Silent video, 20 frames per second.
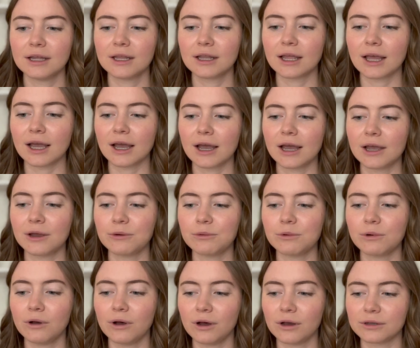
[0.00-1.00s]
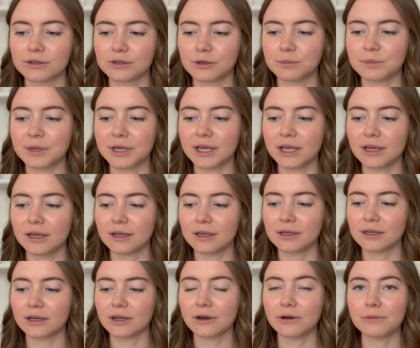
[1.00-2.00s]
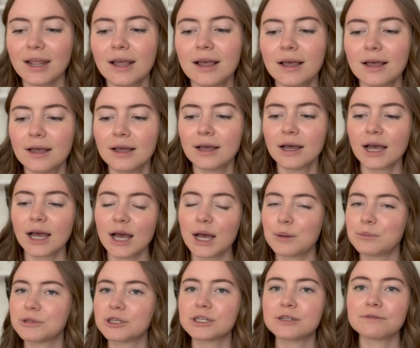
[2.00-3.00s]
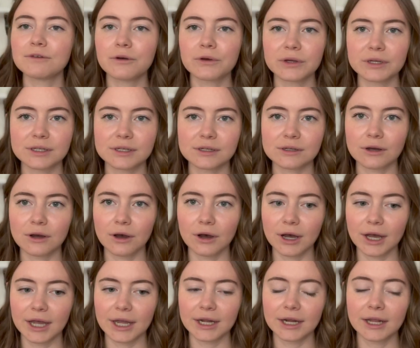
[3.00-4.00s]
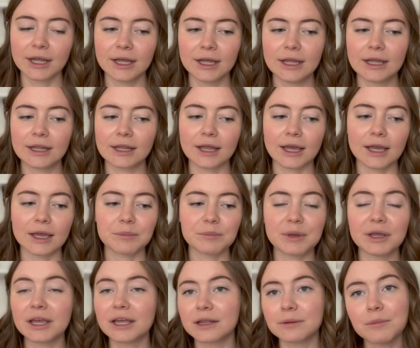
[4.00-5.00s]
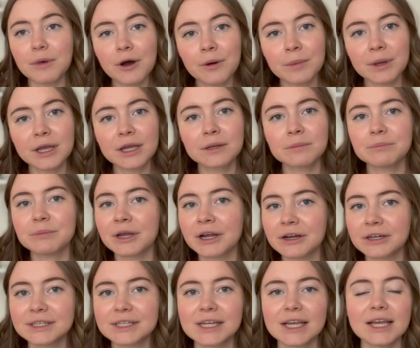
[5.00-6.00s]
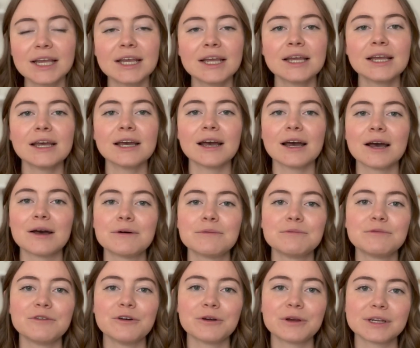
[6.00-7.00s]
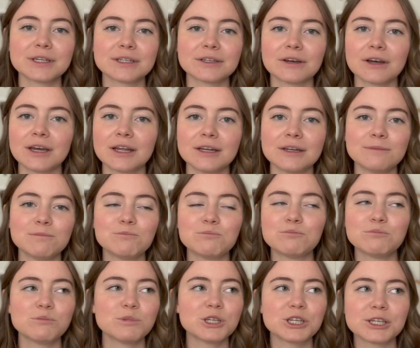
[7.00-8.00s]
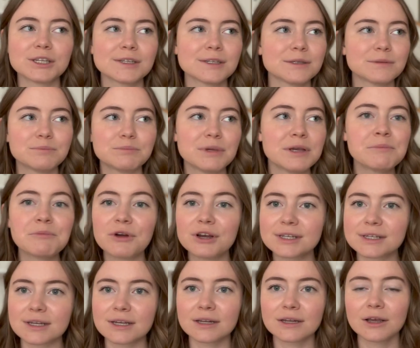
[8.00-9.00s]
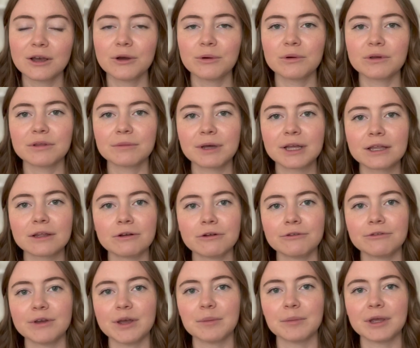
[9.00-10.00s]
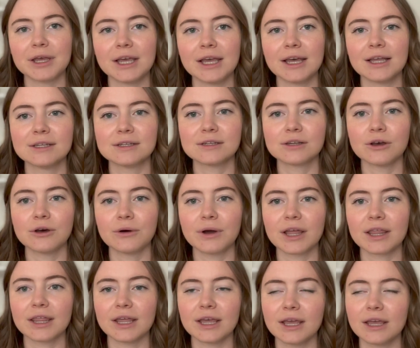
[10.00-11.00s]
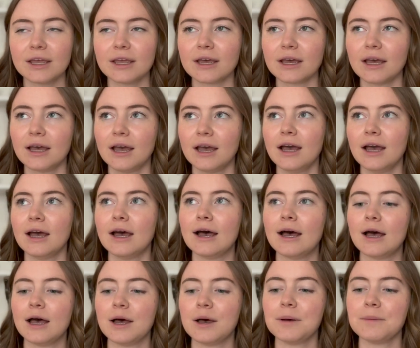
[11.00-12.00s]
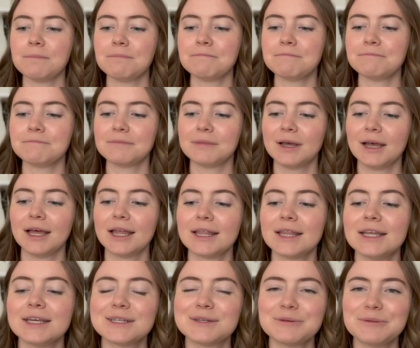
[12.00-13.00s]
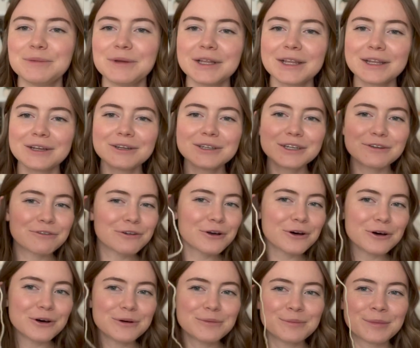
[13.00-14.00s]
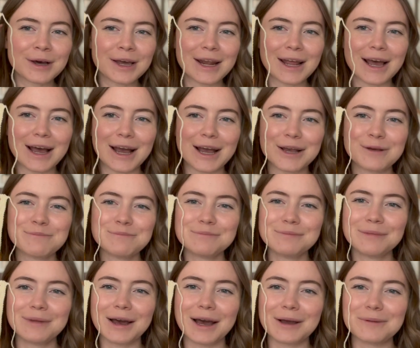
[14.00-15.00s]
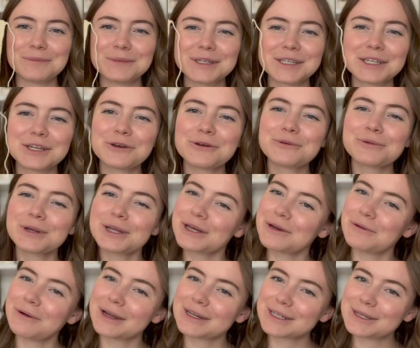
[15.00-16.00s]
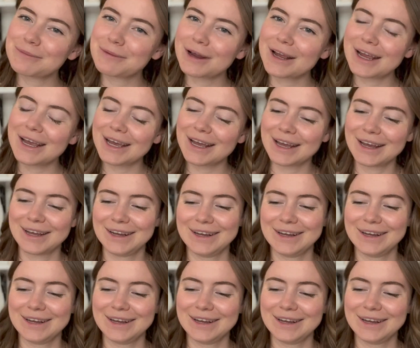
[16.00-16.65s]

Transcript: like I will also be, you know, um, just focus on like being in the moment, parenting, um, focus on just being present with my little family. And so I think um, this would be a little difficult, but I'm, I'm still really wanting to bring it.